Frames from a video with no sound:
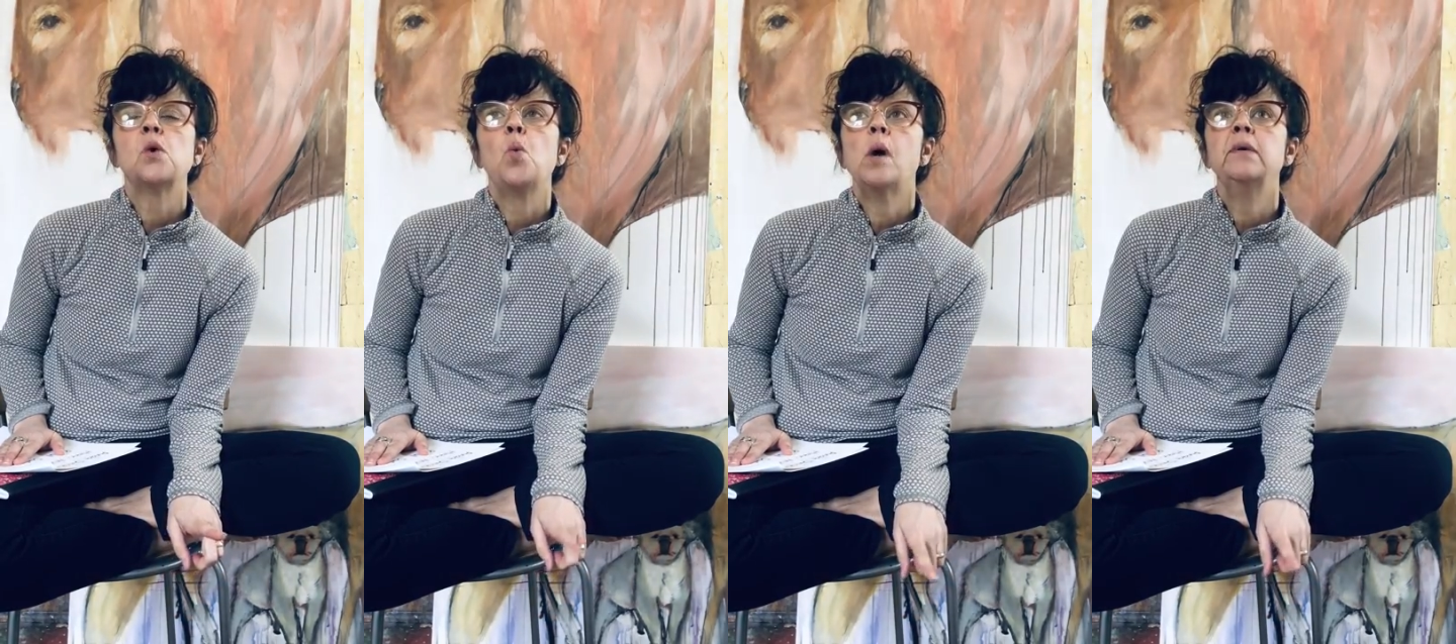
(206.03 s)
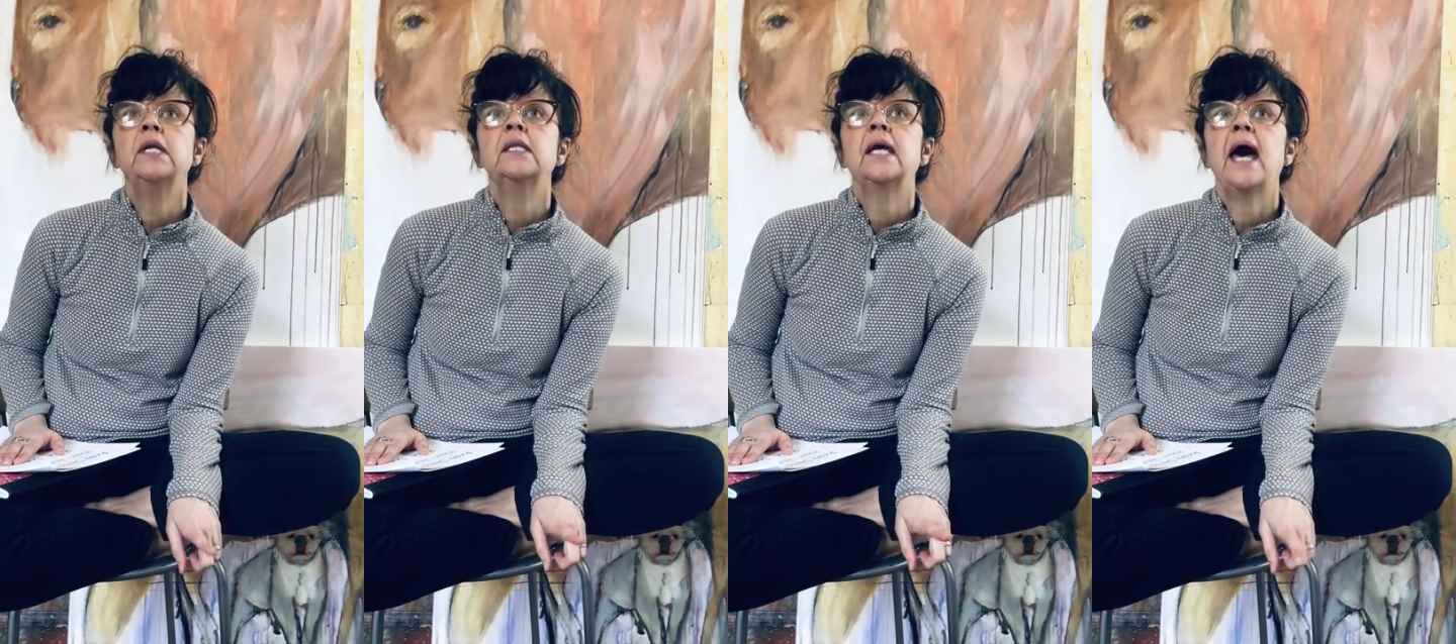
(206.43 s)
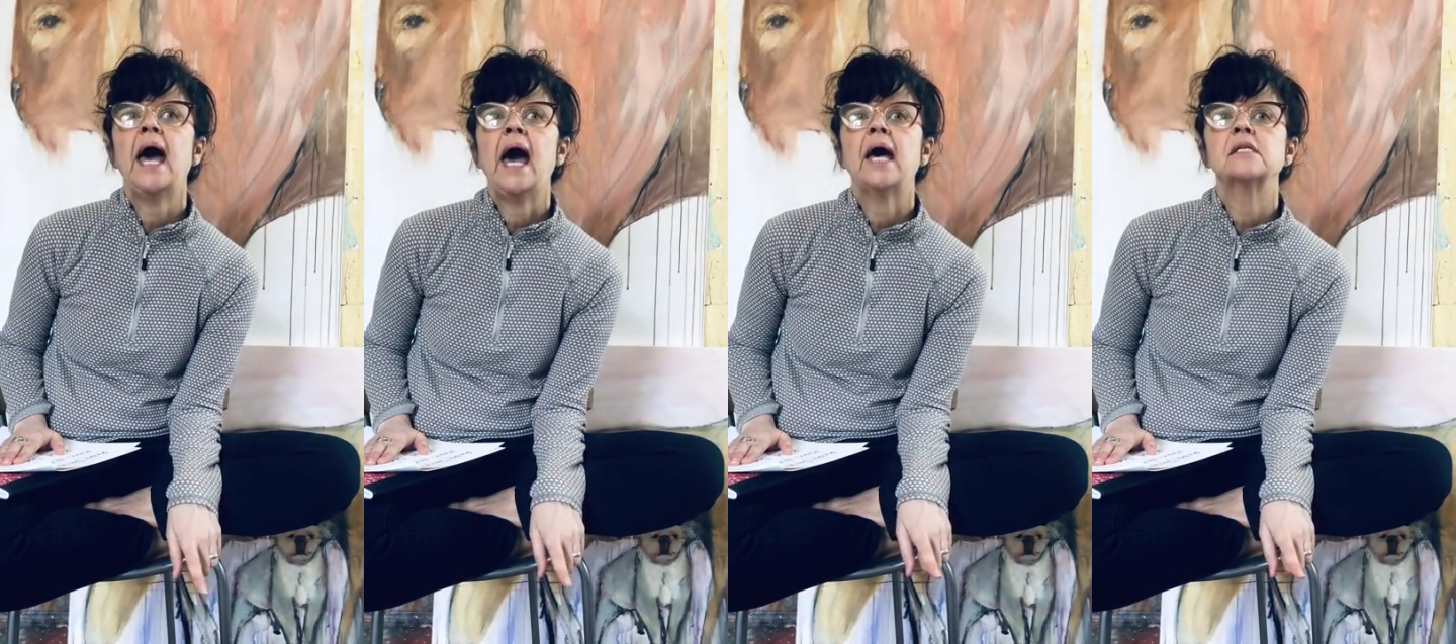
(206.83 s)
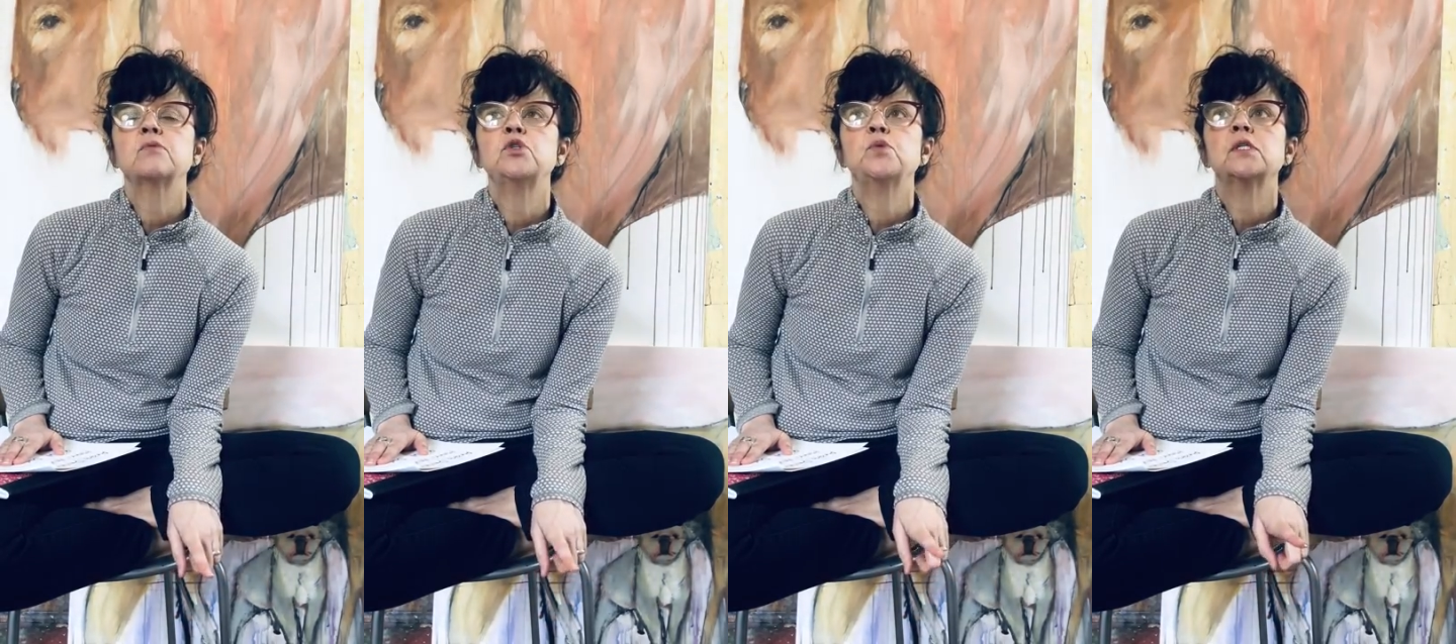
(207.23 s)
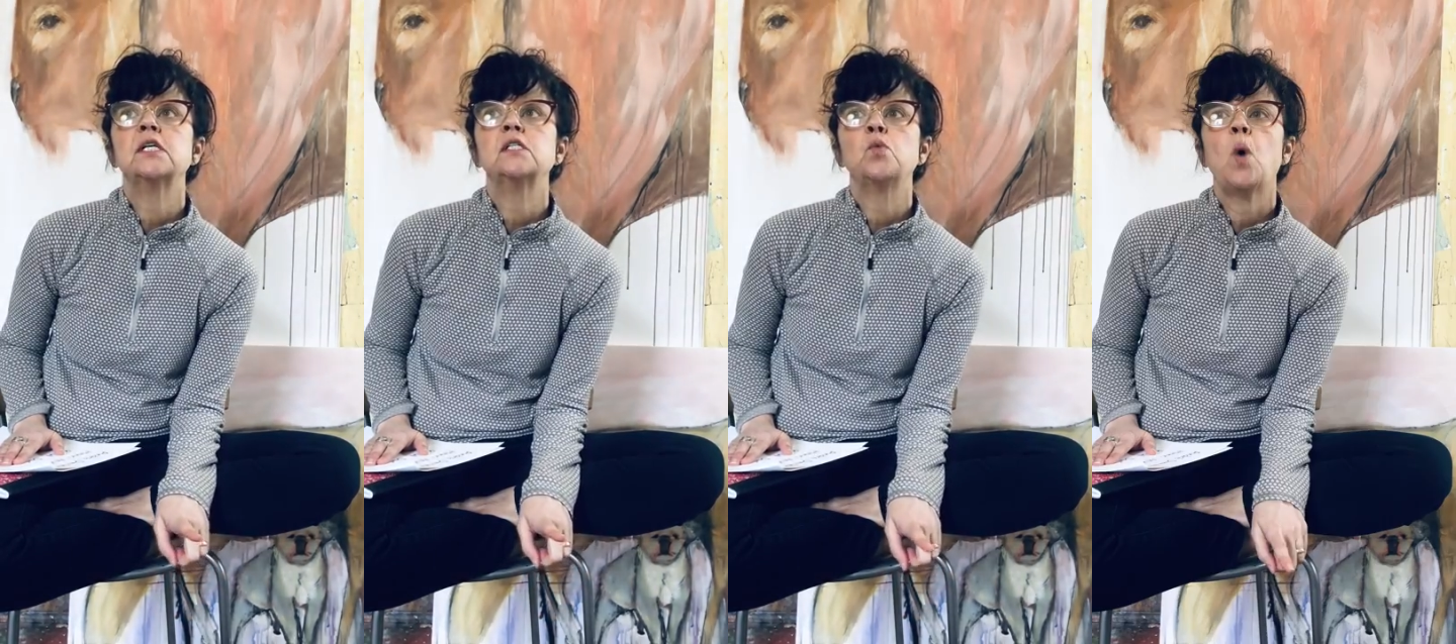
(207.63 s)
the woman in the hat, which was
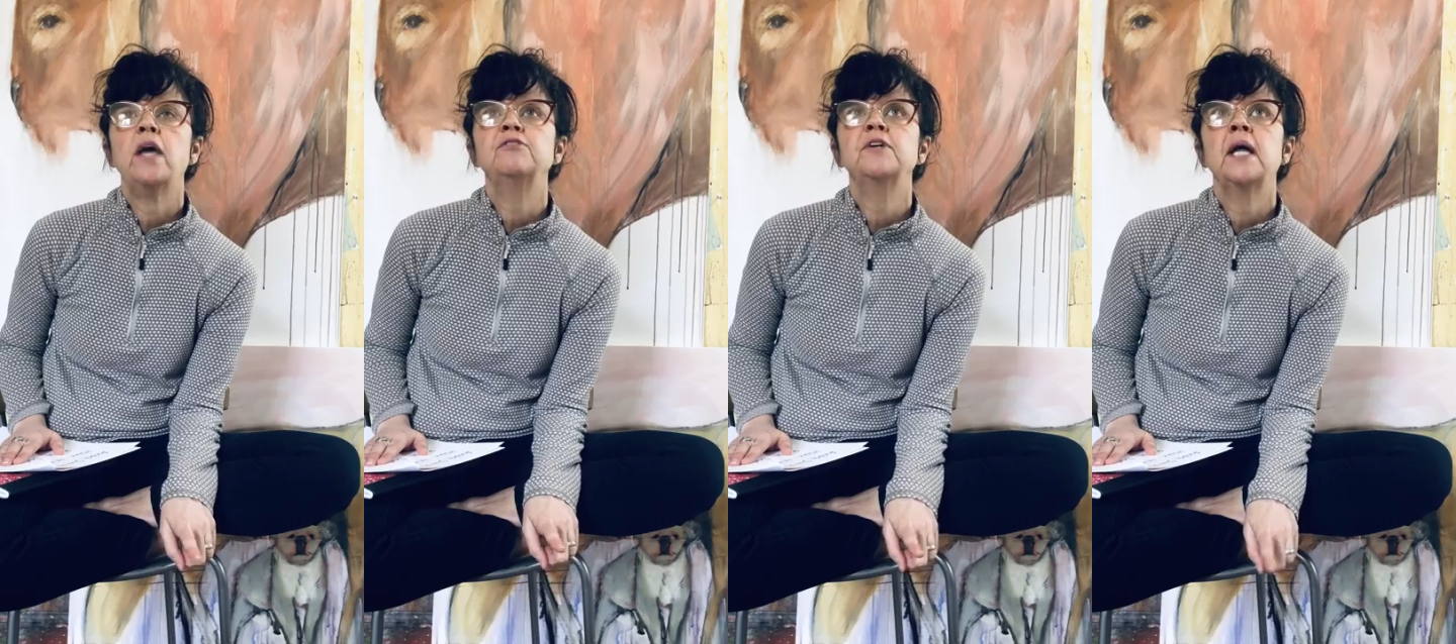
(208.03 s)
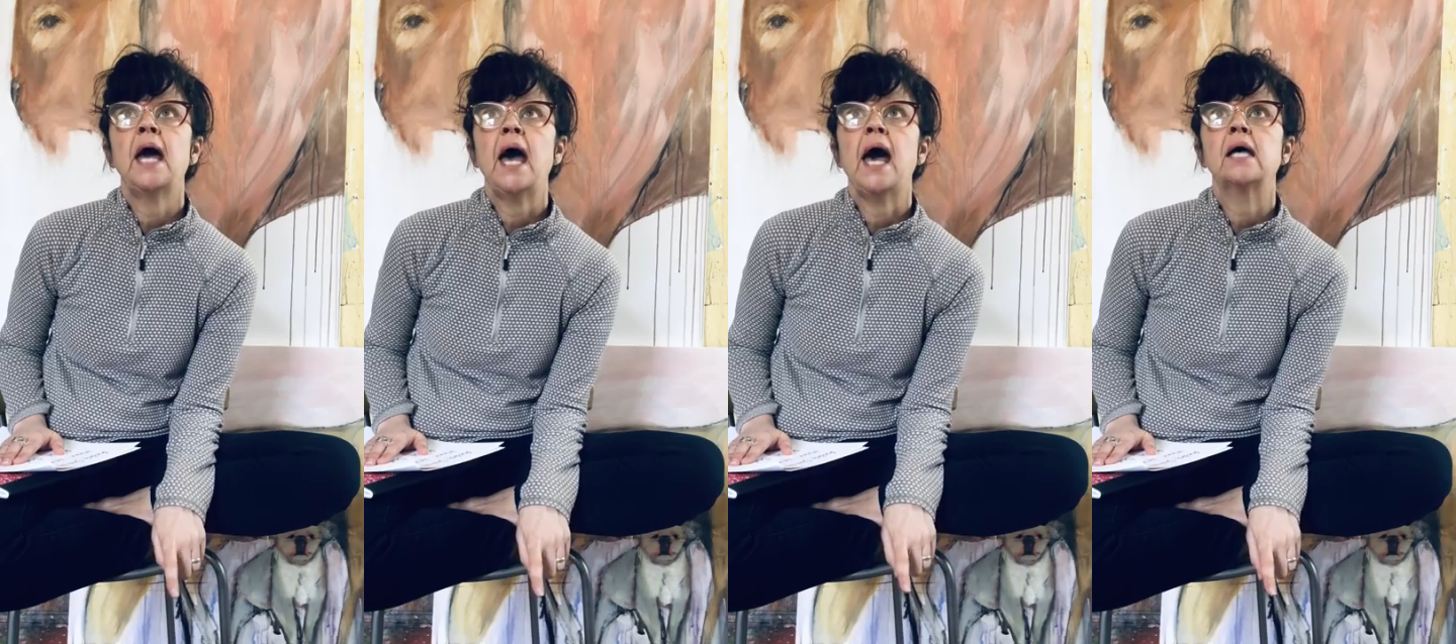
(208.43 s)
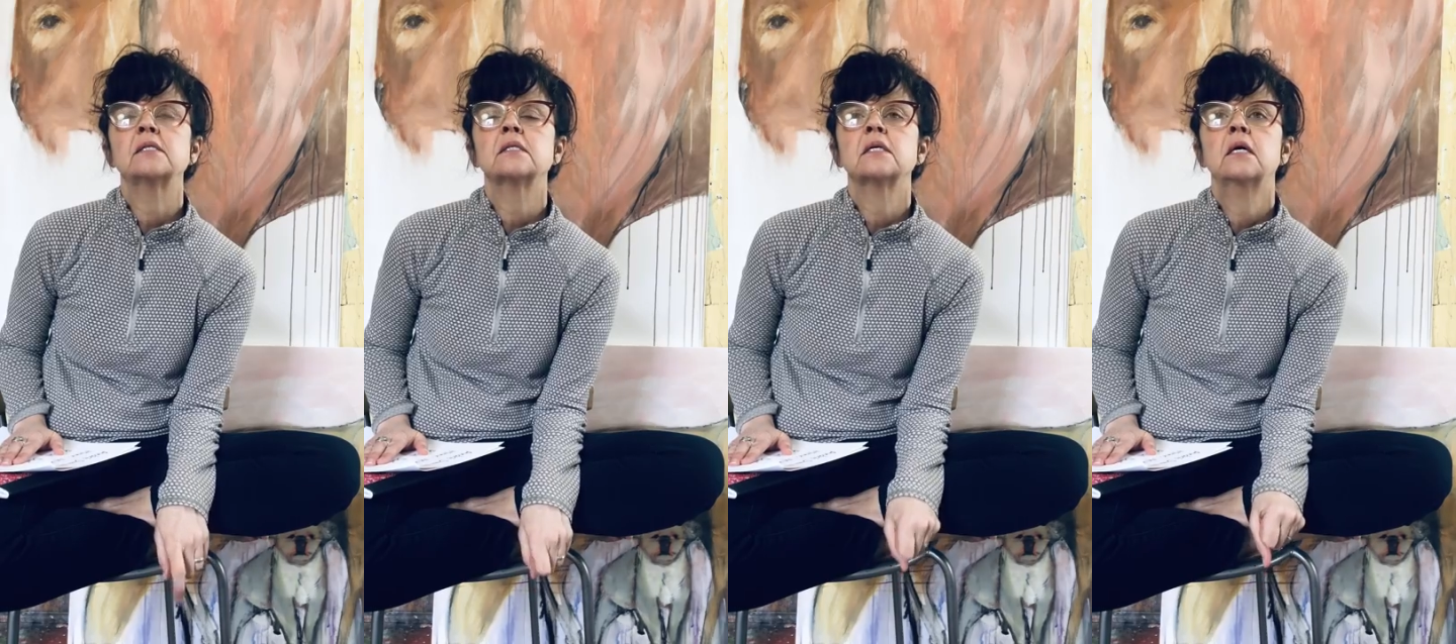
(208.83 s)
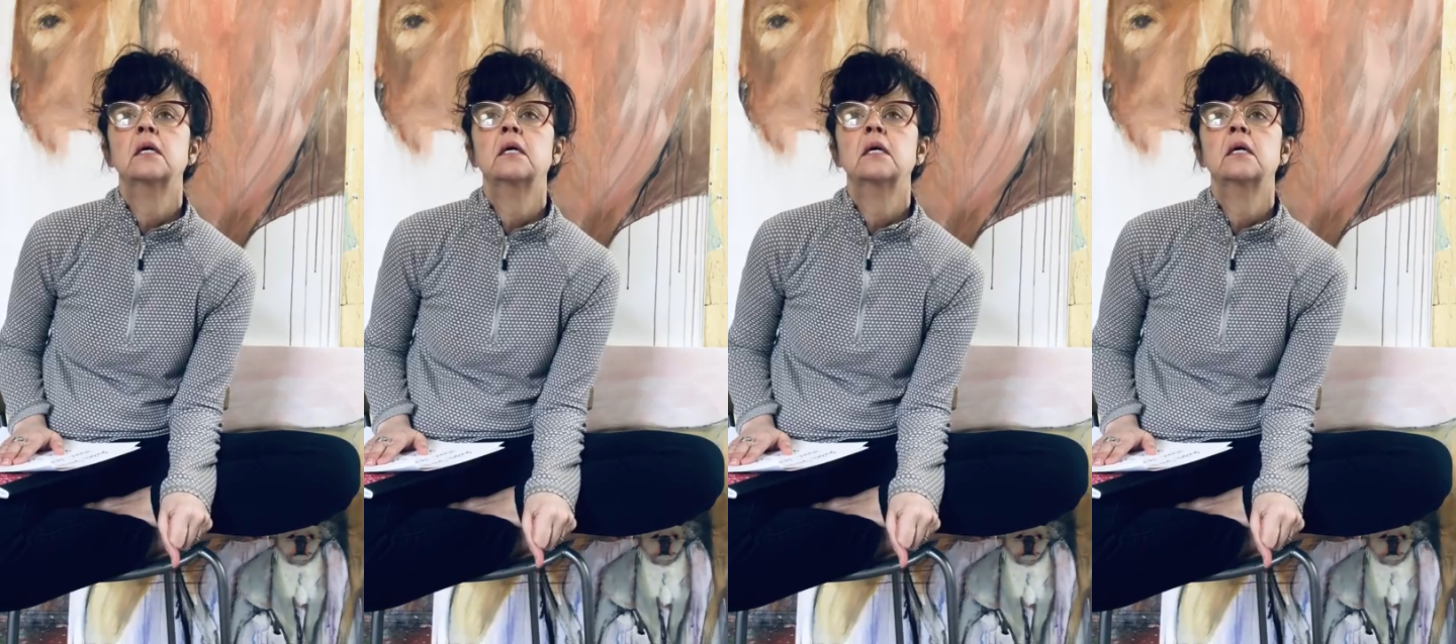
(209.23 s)
his wife in a hat